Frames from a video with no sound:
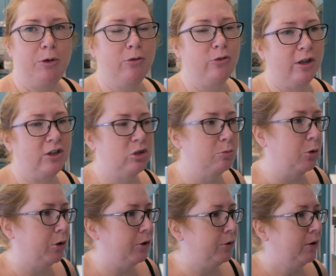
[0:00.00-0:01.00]
but I'll do that
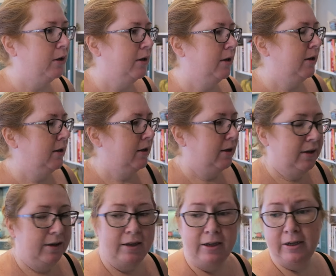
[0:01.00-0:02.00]
tomorrow.
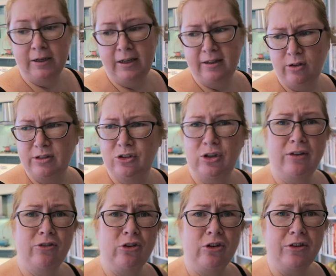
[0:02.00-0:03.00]
Yeah, so I did all
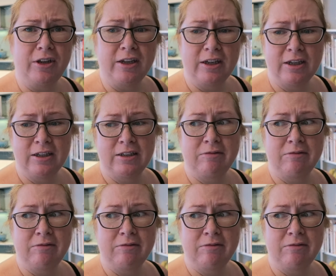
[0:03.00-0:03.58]
afternoon, I think.